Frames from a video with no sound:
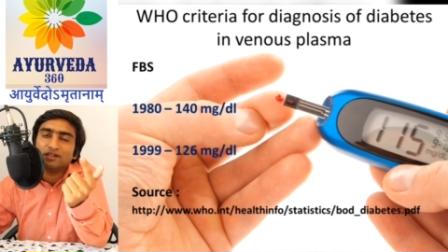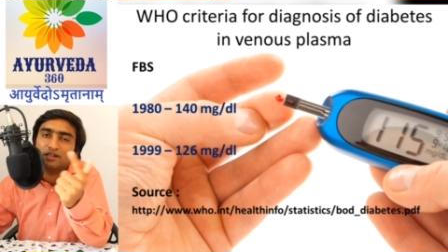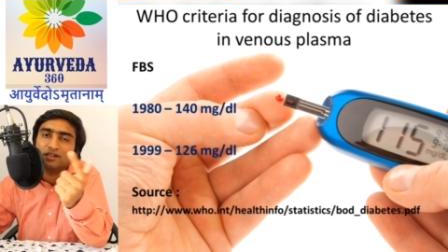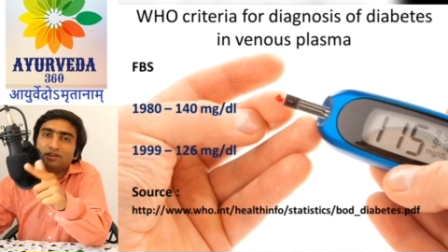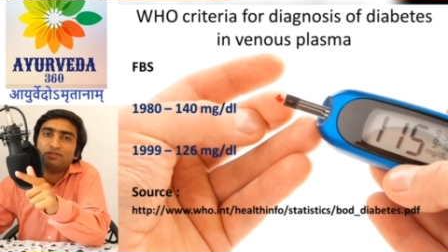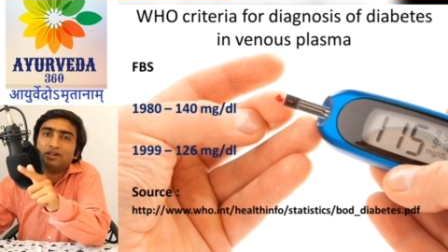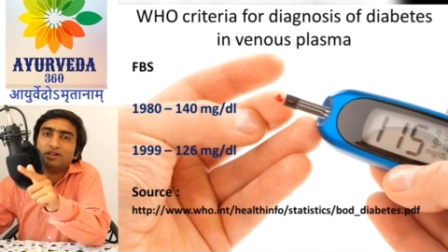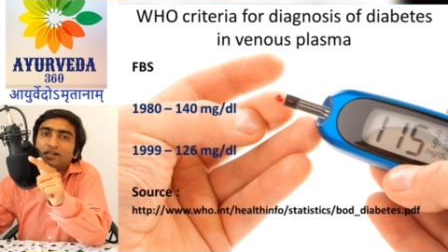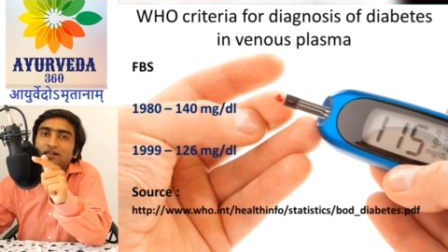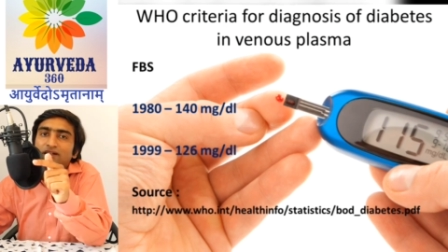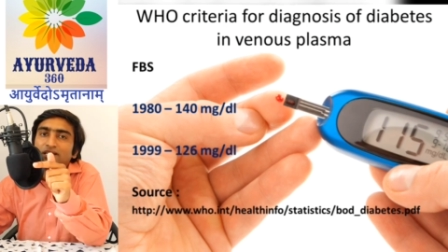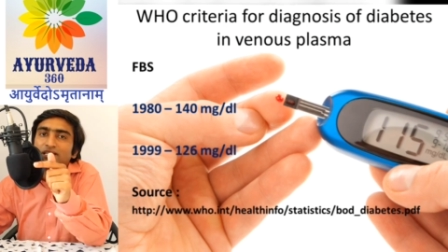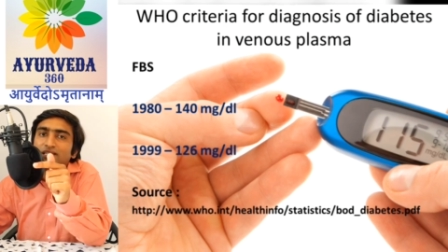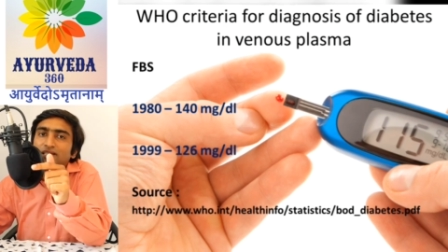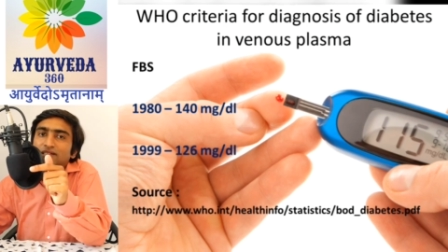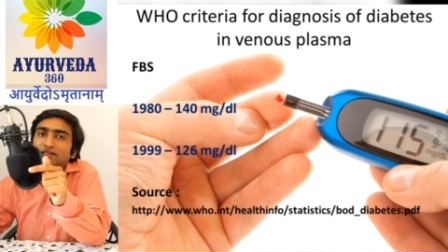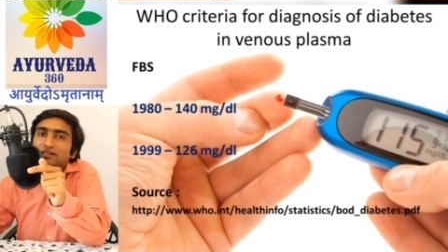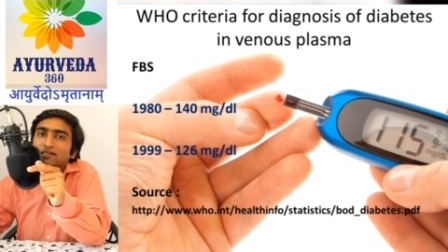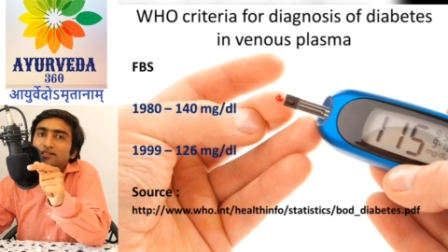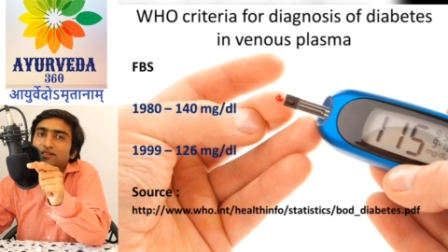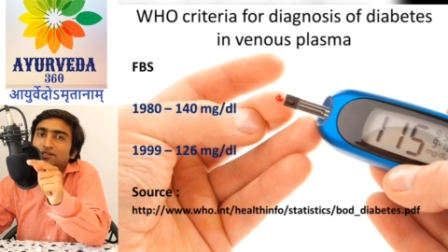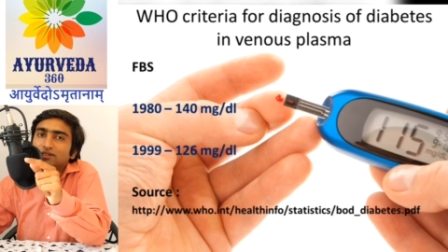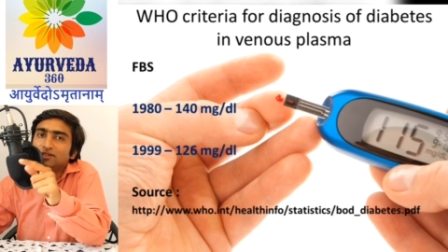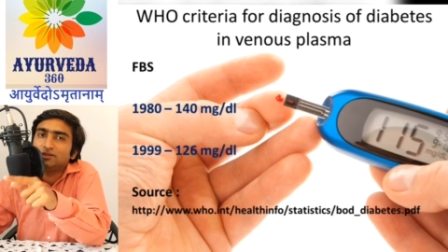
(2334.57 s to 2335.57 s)
definitely
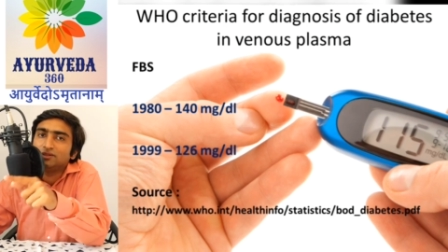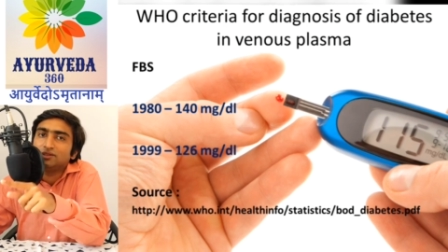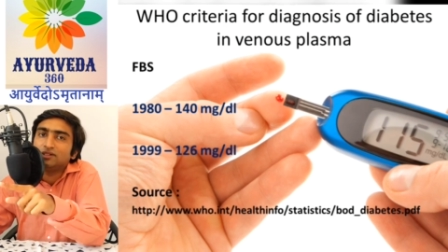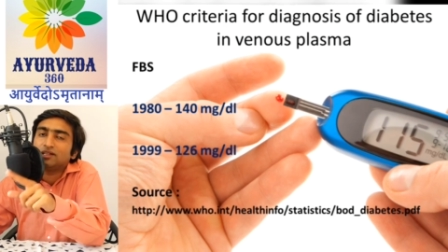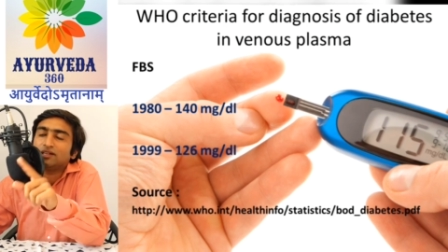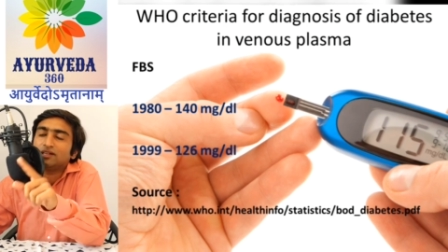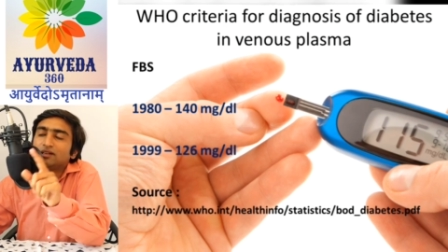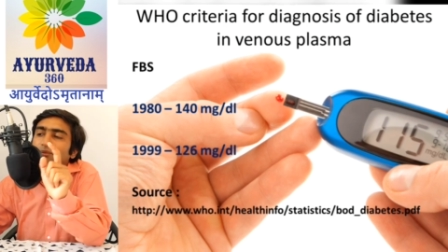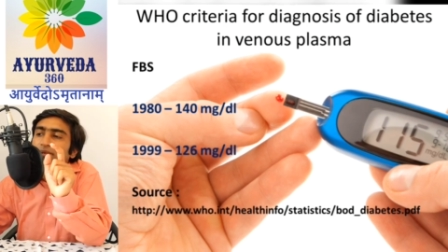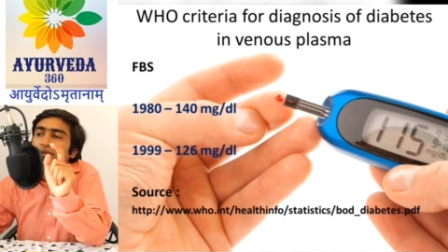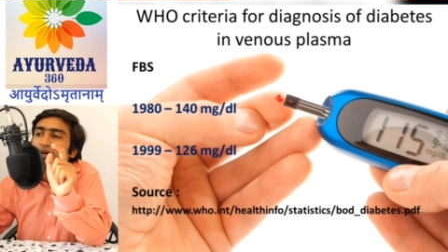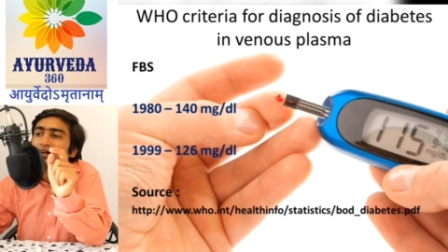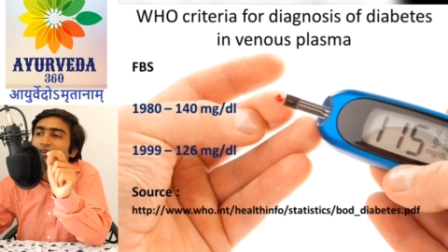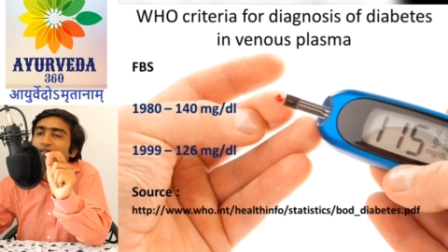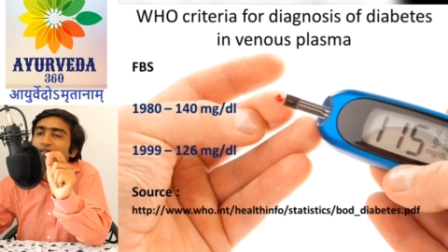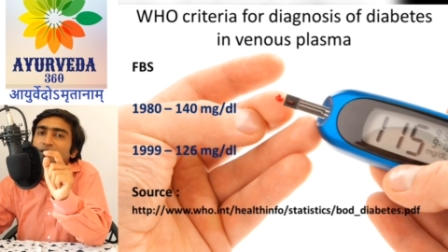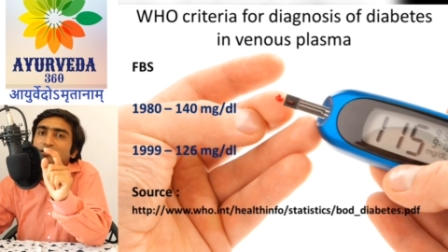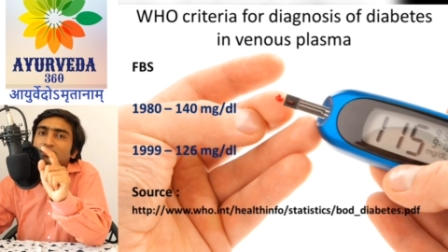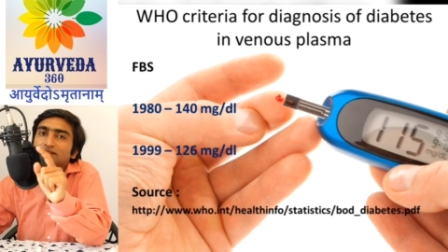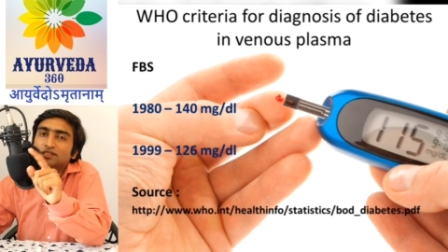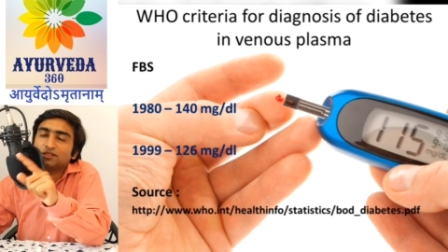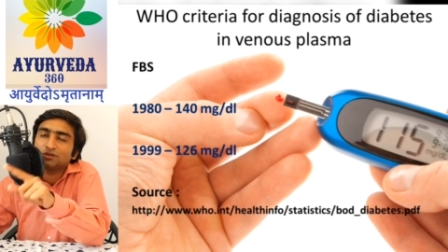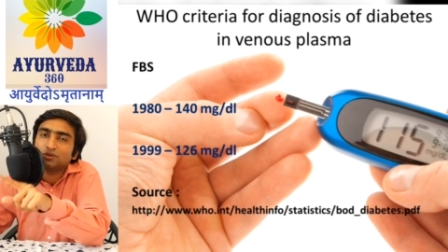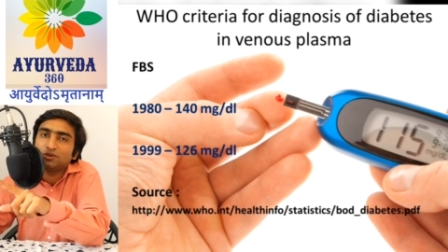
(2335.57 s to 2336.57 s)
your
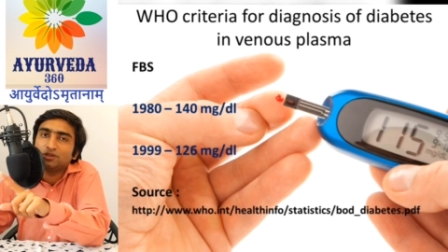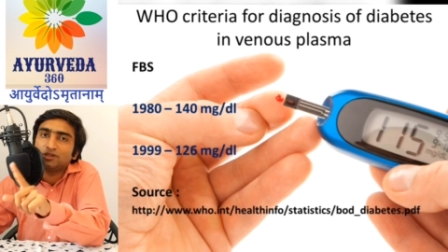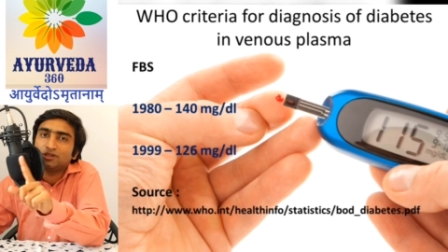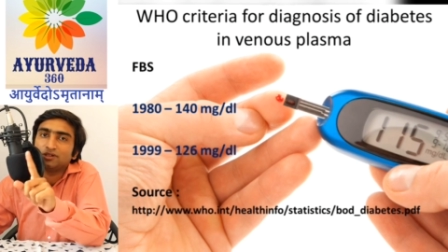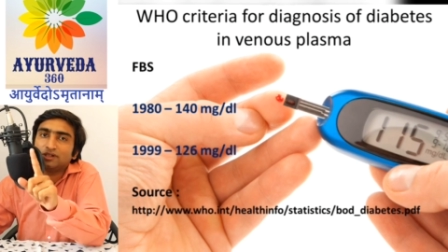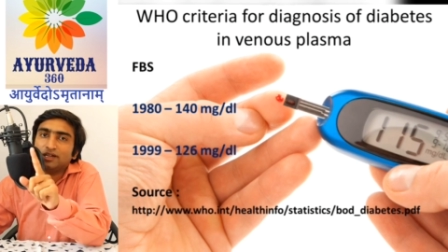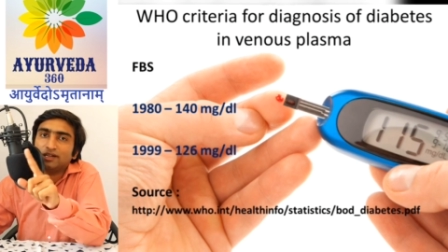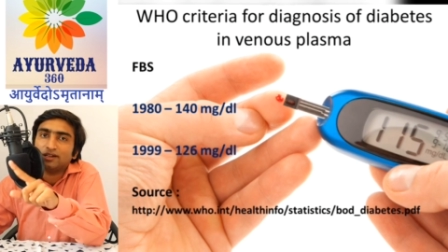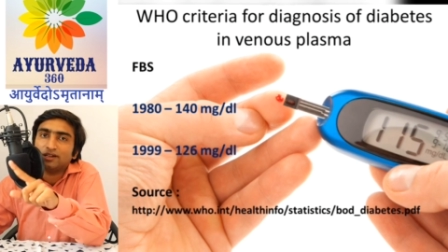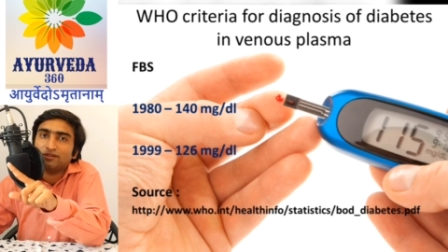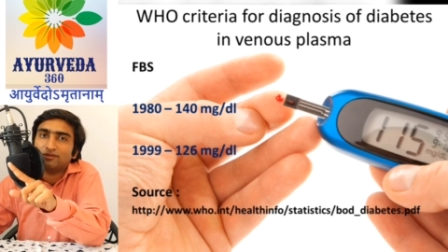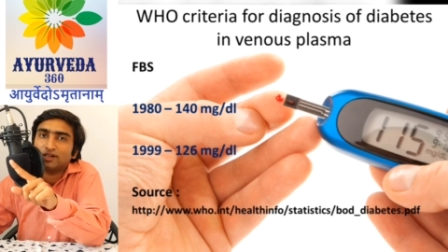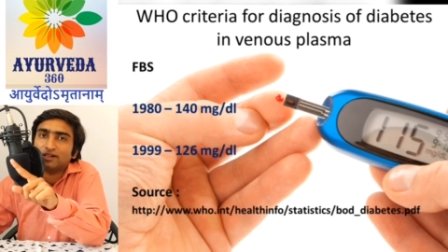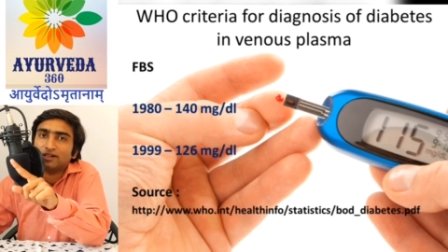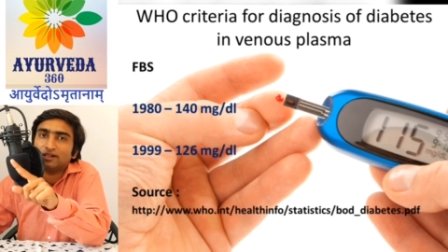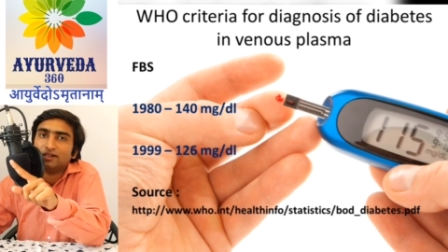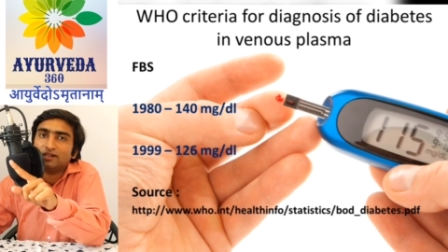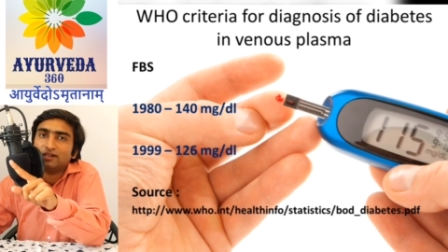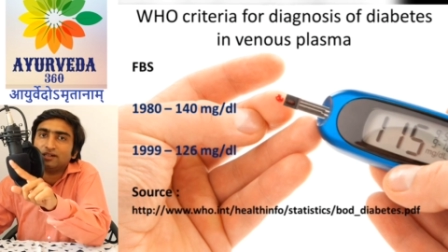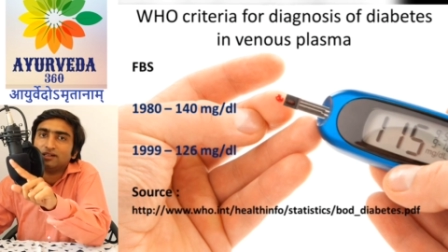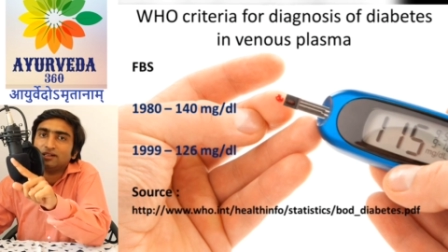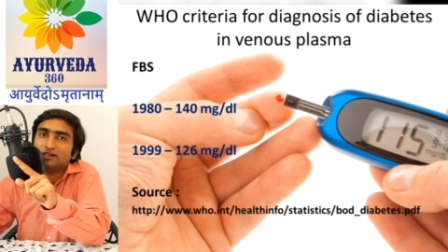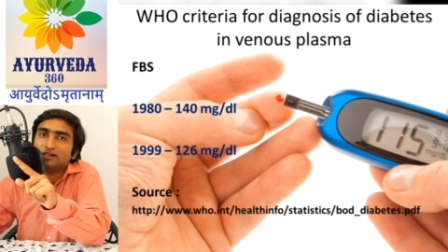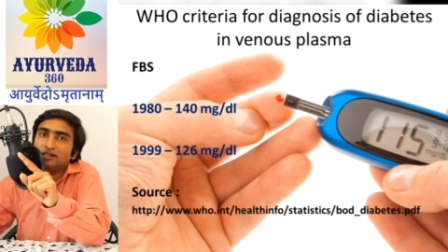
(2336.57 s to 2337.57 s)
practice is going to get
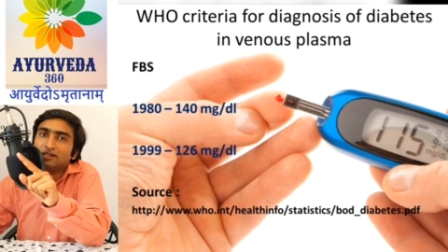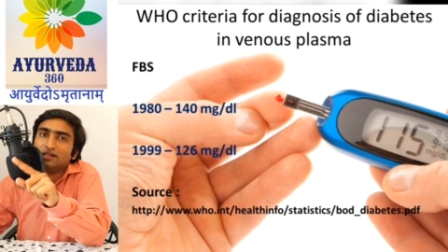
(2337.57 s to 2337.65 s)
affected